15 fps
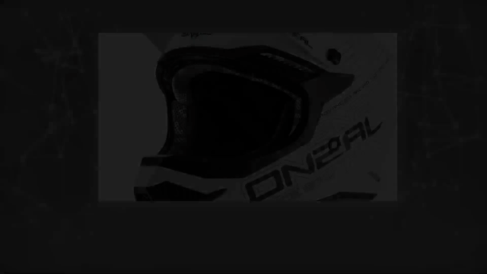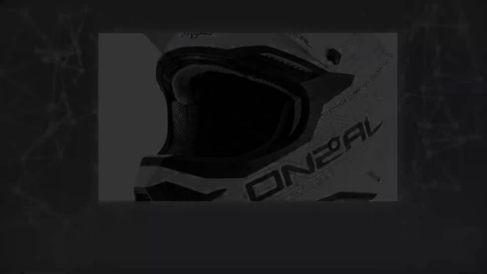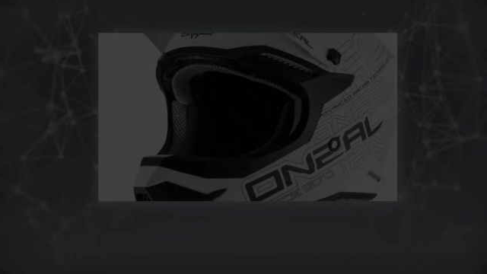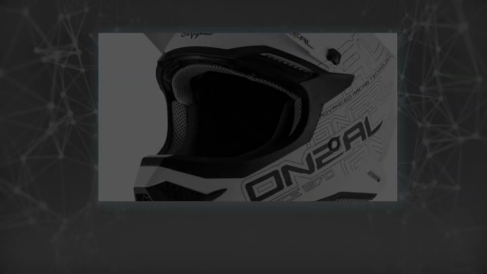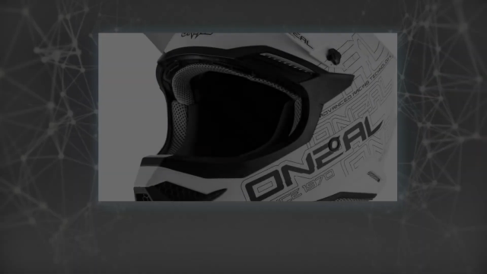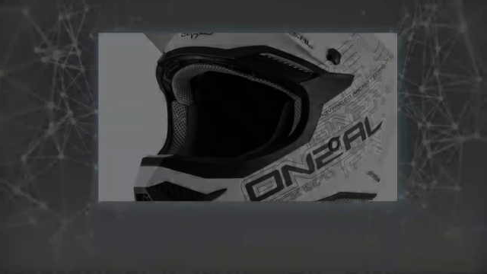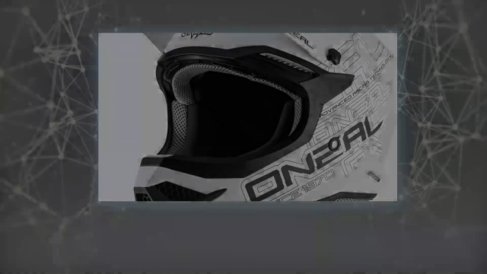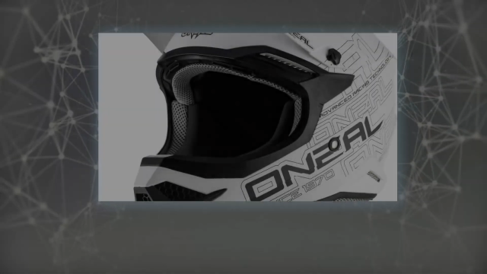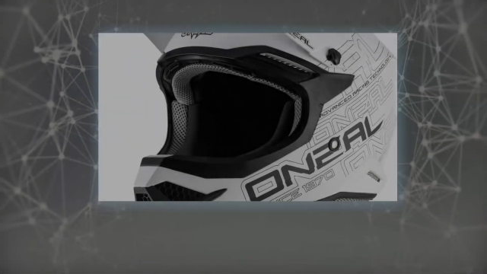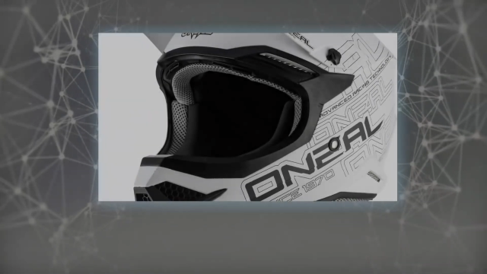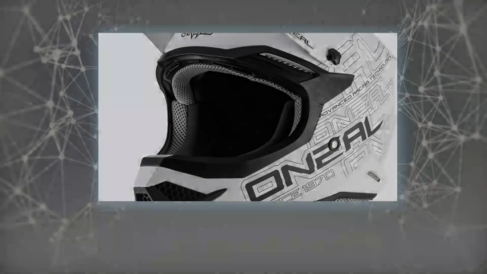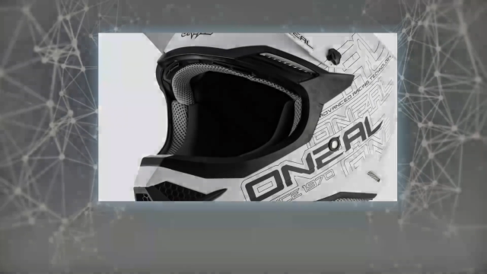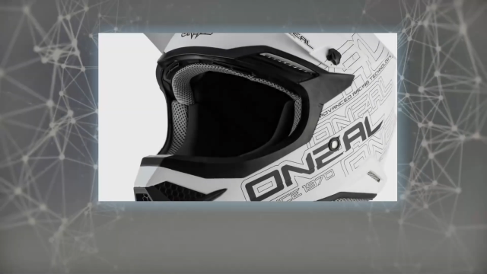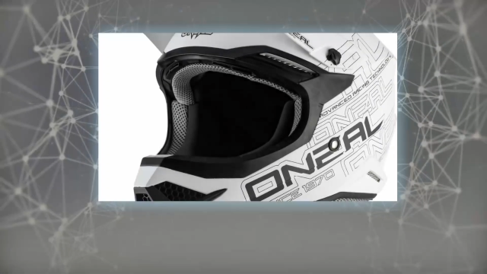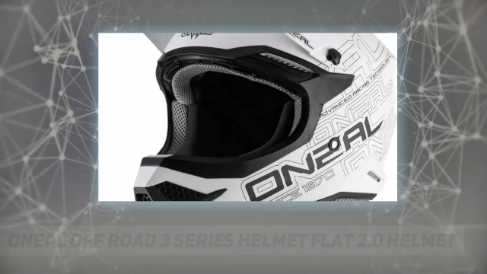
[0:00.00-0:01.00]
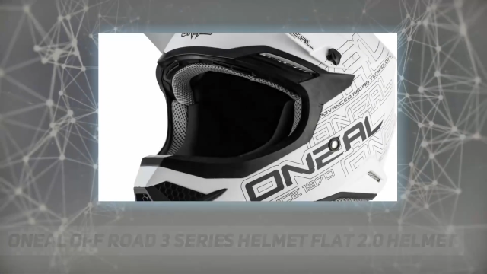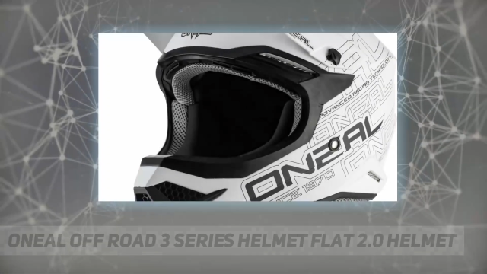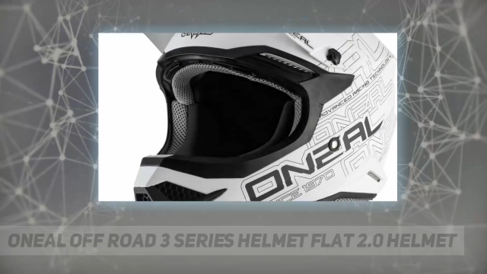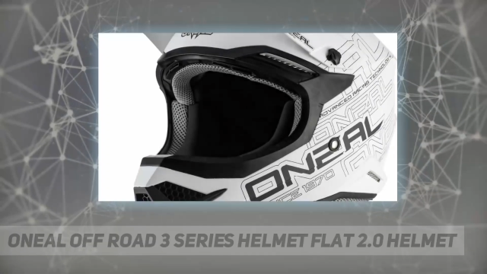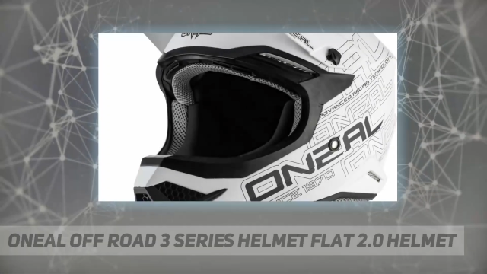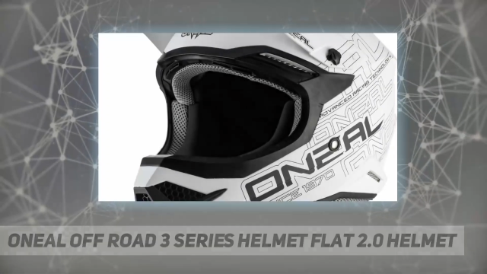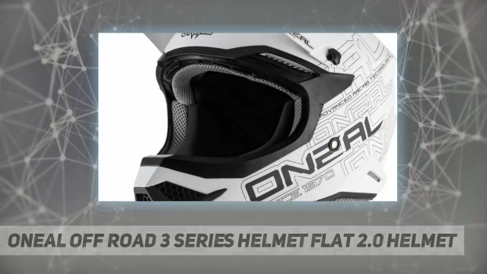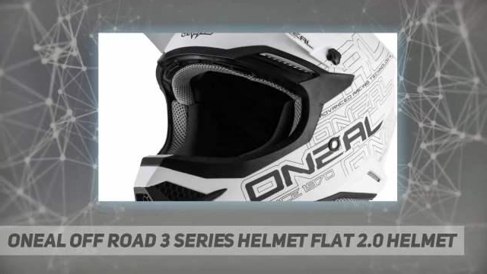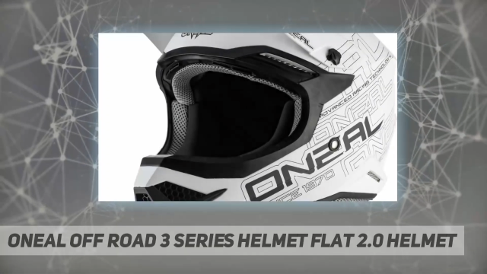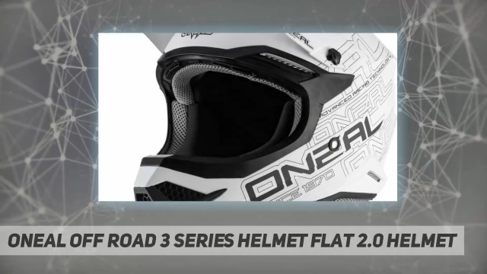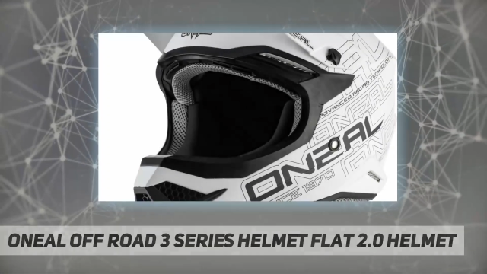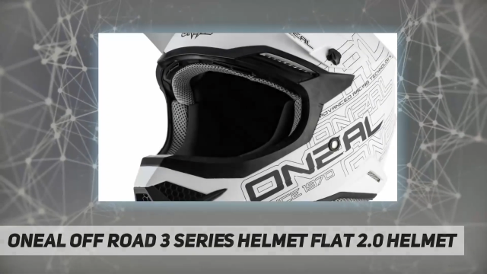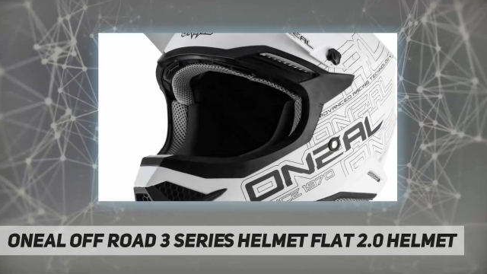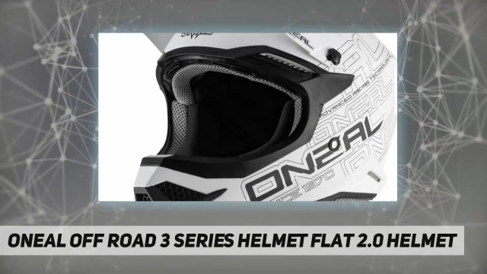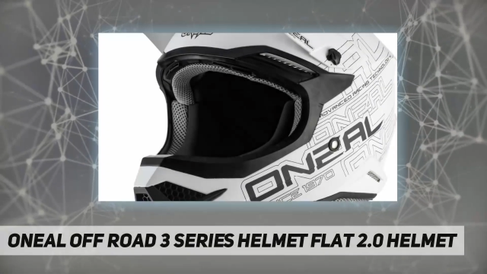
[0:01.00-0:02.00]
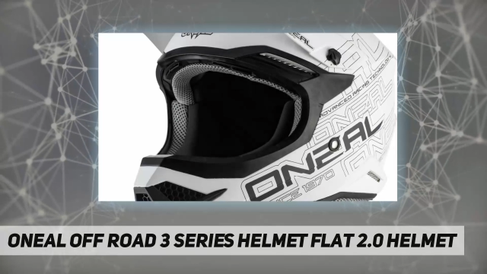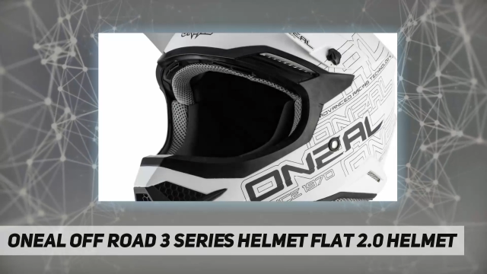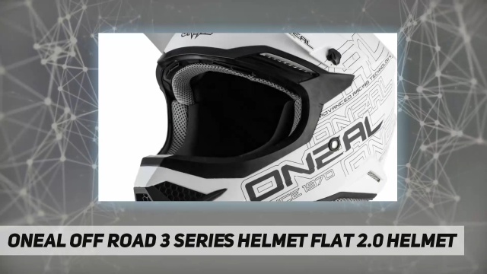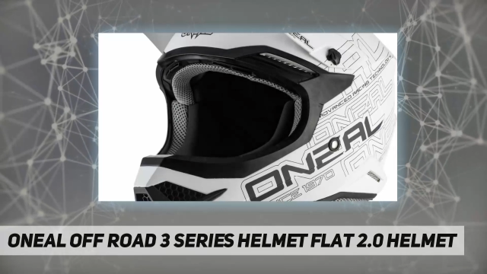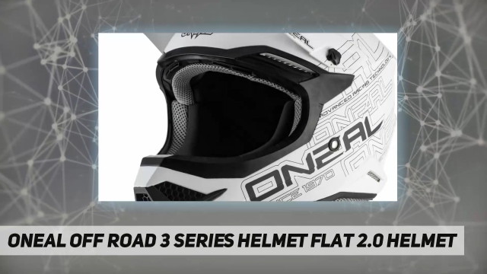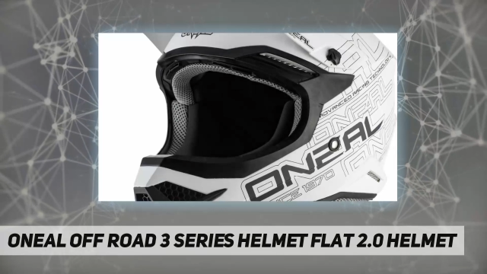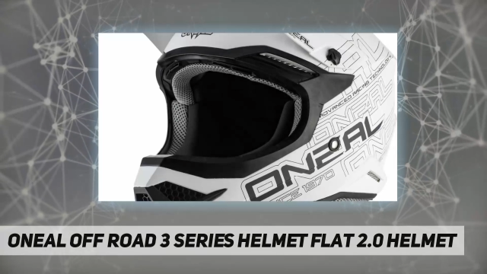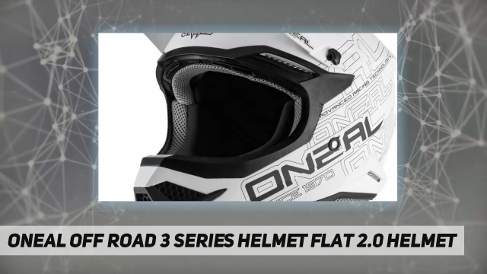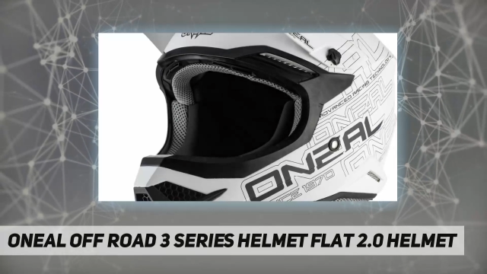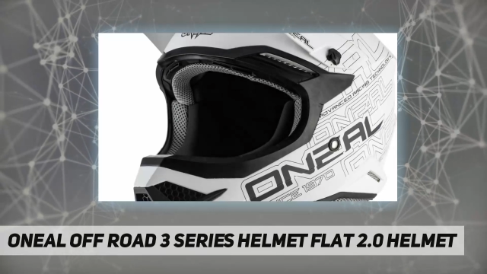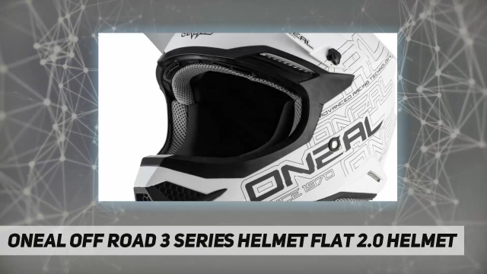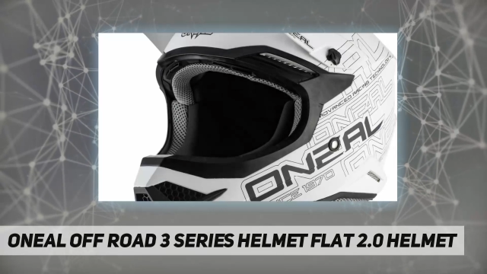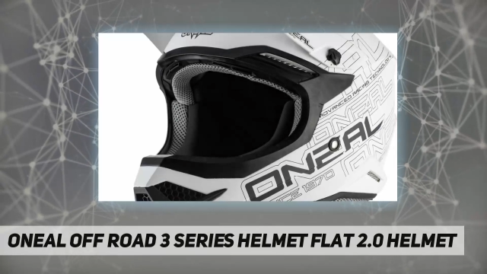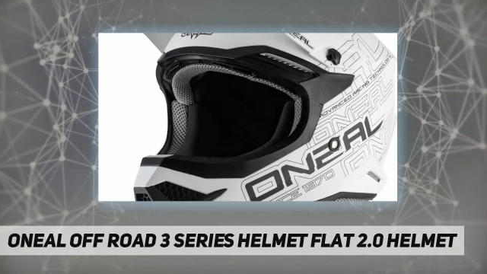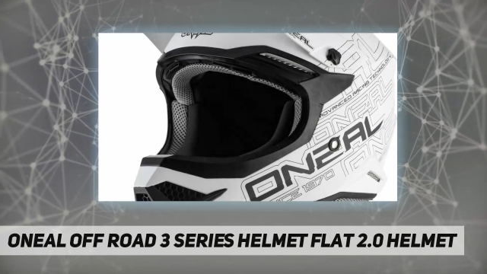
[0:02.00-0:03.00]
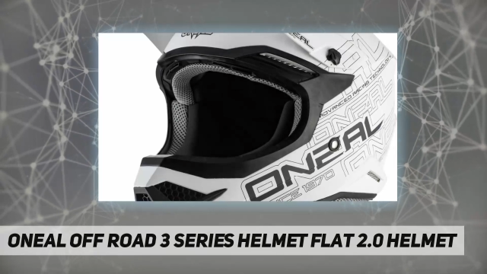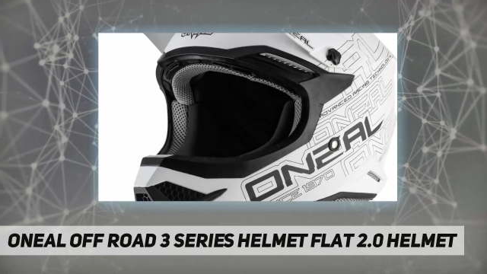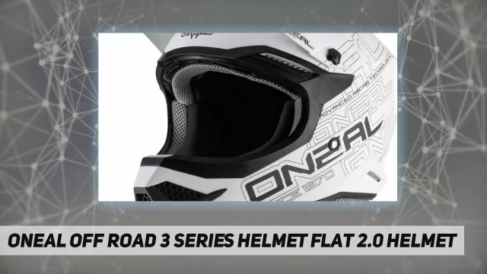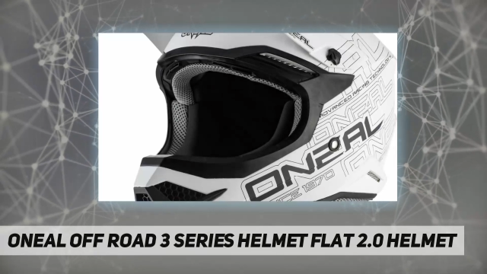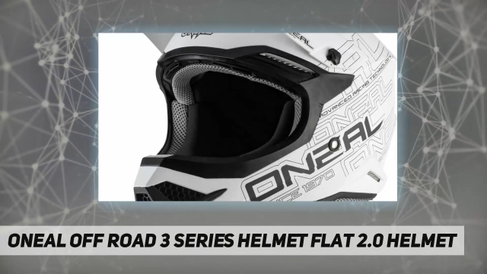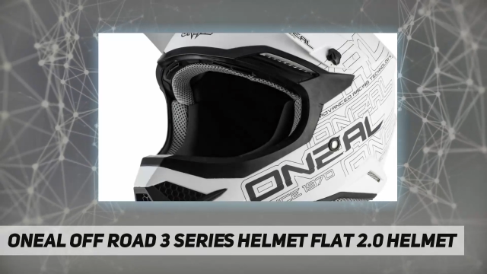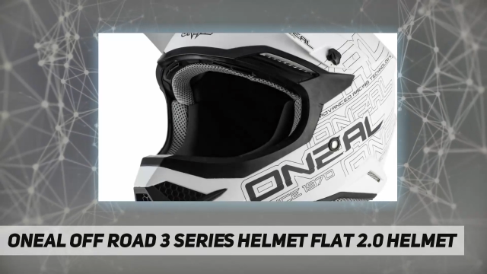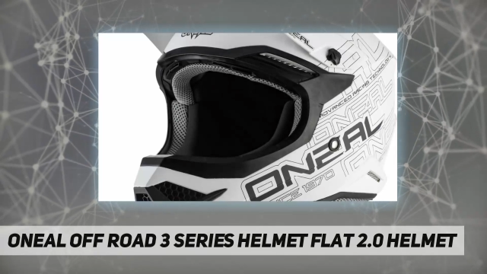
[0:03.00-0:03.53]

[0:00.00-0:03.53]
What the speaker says: Nobody's mouth can be seen.